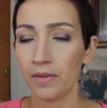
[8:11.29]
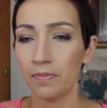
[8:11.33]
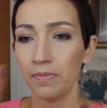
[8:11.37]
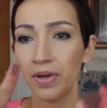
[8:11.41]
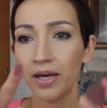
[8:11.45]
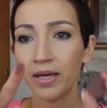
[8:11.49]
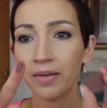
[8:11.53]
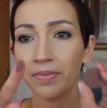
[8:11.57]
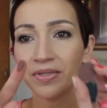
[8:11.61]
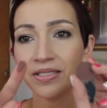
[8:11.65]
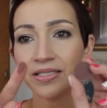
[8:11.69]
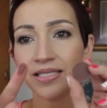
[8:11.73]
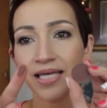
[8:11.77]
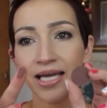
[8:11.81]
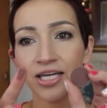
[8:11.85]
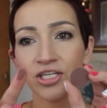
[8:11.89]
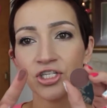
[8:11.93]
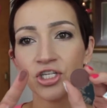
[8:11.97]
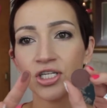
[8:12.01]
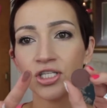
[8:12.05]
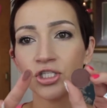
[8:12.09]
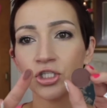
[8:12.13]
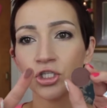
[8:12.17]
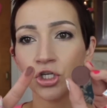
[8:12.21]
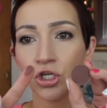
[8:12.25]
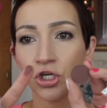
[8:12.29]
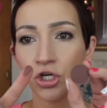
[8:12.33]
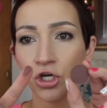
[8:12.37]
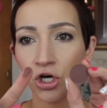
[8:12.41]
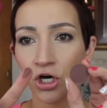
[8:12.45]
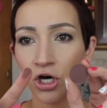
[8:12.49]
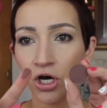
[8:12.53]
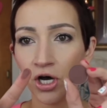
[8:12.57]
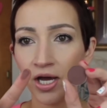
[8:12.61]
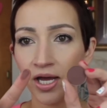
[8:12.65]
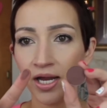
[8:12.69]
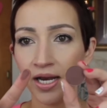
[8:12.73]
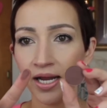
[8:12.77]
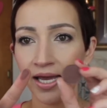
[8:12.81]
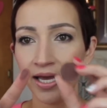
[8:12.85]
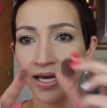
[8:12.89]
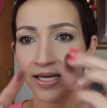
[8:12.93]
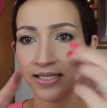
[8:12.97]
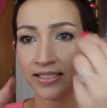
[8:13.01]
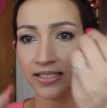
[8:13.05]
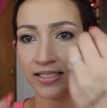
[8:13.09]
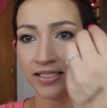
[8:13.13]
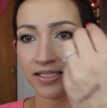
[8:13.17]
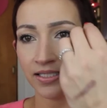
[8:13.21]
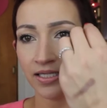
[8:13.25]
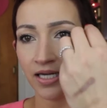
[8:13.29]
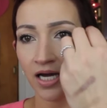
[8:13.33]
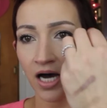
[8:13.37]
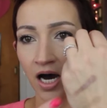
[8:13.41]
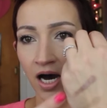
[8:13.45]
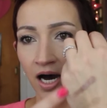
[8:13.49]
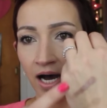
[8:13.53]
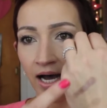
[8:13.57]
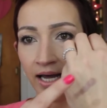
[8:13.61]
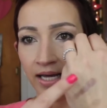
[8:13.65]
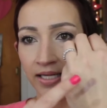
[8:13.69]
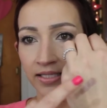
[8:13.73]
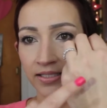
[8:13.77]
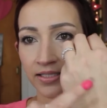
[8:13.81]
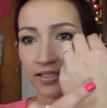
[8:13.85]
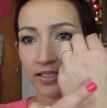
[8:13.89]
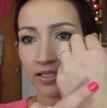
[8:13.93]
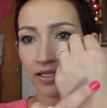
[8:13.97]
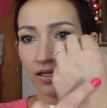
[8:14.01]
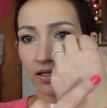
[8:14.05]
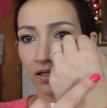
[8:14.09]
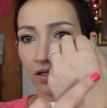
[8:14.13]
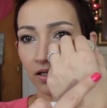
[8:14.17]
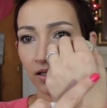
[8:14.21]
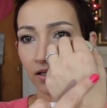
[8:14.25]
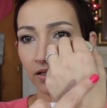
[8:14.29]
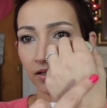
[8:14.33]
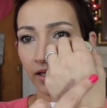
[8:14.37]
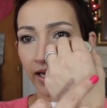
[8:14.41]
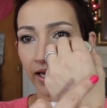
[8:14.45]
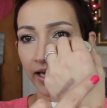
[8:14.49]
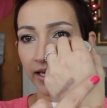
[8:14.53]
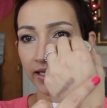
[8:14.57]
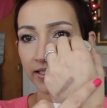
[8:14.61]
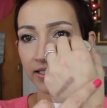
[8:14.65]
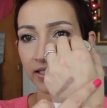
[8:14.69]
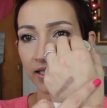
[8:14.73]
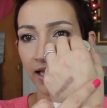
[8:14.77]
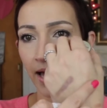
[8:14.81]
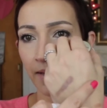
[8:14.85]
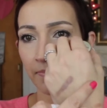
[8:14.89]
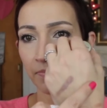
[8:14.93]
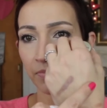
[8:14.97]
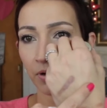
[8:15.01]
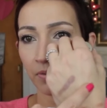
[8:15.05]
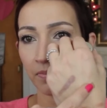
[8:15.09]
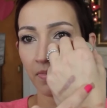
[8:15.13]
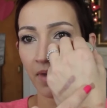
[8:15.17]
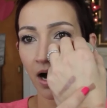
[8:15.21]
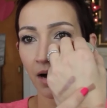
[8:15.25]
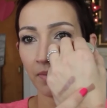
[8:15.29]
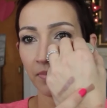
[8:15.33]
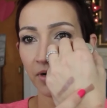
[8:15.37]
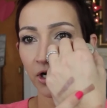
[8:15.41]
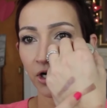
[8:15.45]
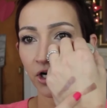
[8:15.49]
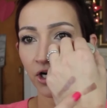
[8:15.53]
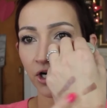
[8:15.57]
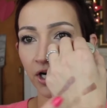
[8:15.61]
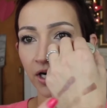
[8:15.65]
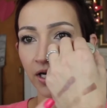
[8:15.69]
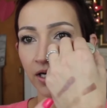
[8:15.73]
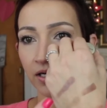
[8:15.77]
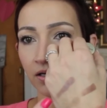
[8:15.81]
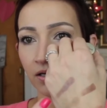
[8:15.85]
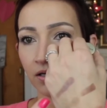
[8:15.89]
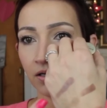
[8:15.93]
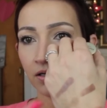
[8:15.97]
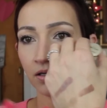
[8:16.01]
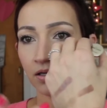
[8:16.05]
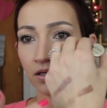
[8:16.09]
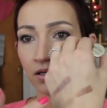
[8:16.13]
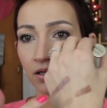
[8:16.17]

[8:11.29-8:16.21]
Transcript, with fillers: Pigmentation's good. It's not like slap your mama good.